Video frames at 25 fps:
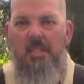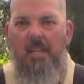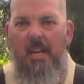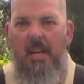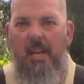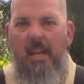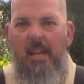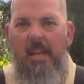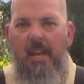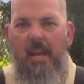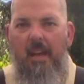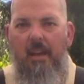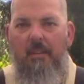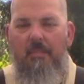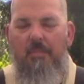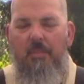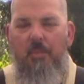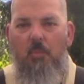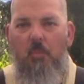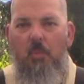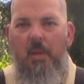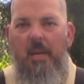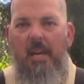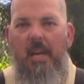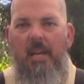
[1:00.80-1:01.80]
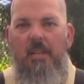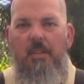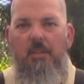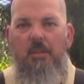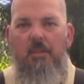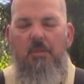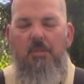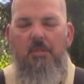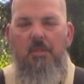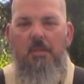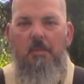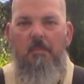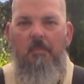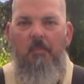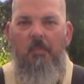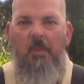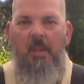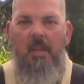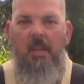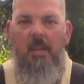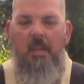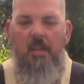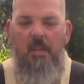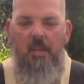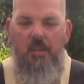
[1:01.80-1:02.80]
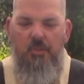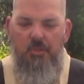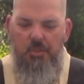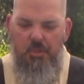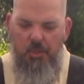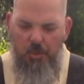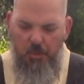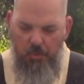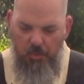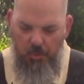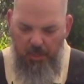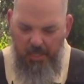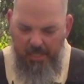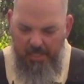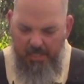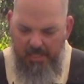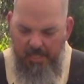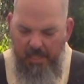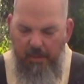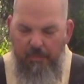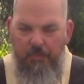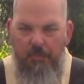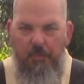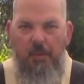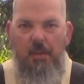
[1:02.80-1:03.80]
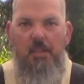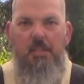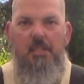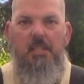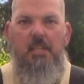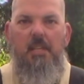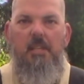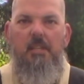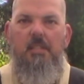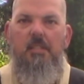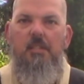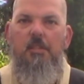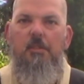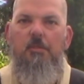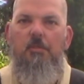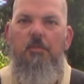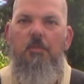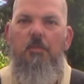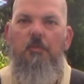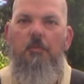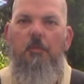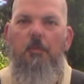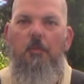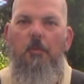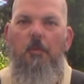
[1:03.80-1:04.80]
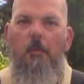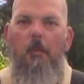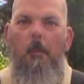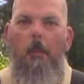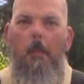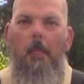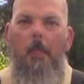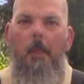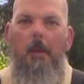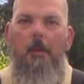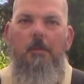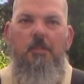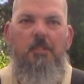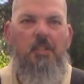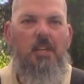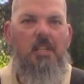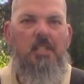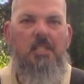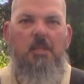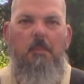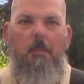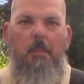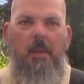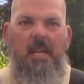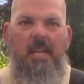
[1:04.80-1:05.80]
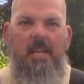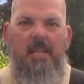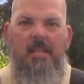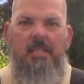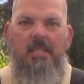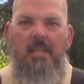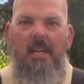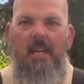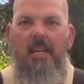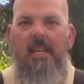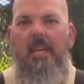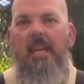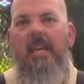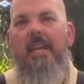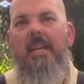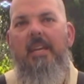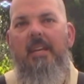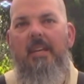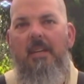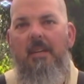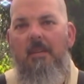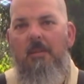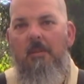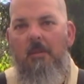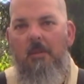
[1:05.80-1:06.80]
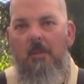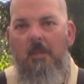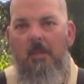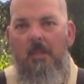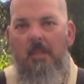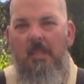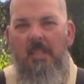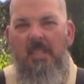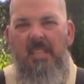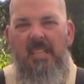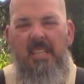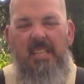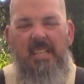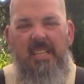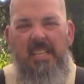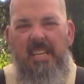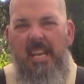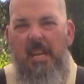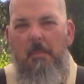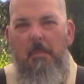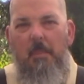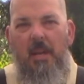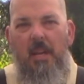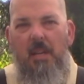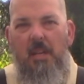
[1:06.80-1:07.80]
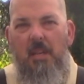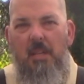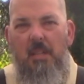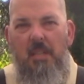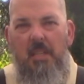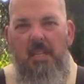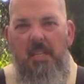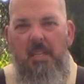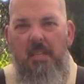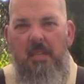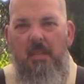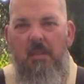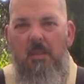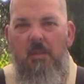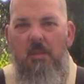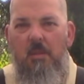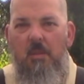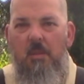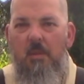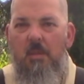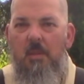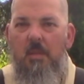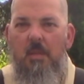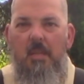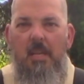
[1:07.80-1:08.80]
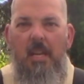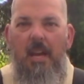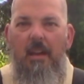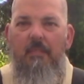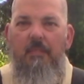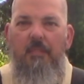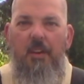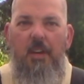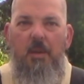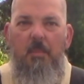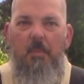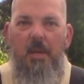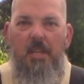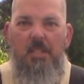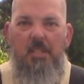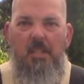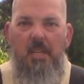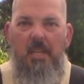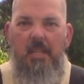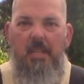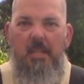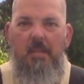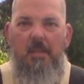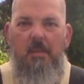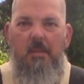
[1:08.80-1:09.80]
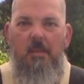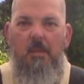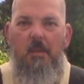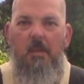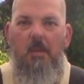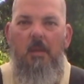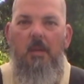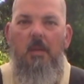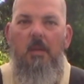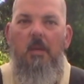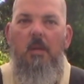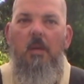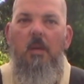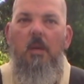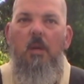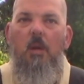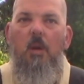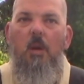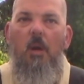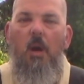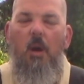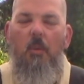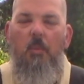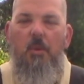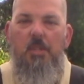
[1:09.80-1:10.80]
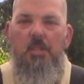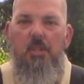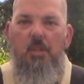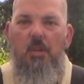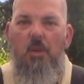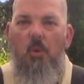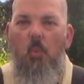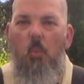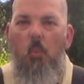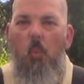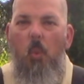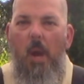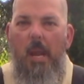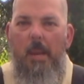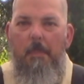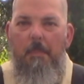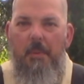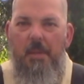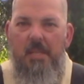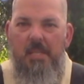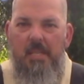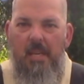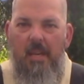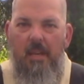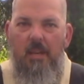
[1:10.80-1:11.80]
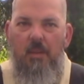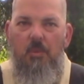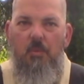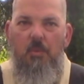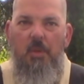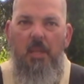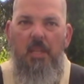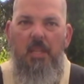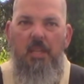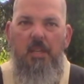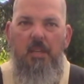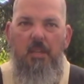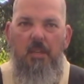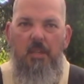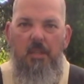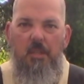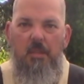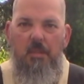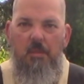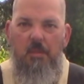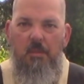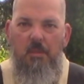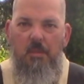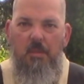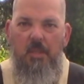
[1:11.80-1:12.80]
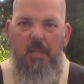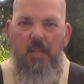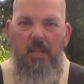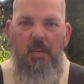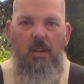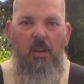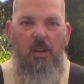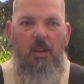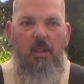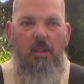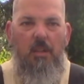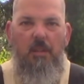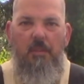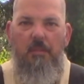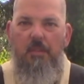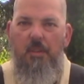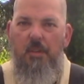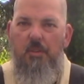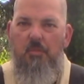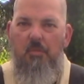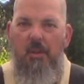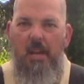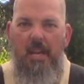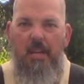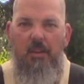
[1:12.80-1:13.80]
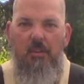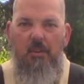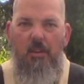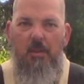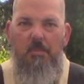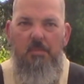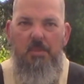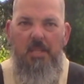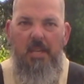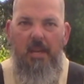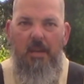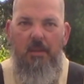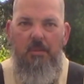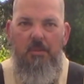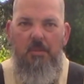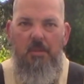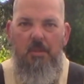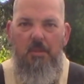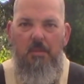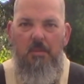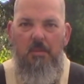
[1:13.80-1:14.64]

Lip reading: that I have and what I use. So let's say, for instance, you've just baked a cake. Came out clean, not very much in it. I want you to wipe it down really good, get all of the dry crumbs out.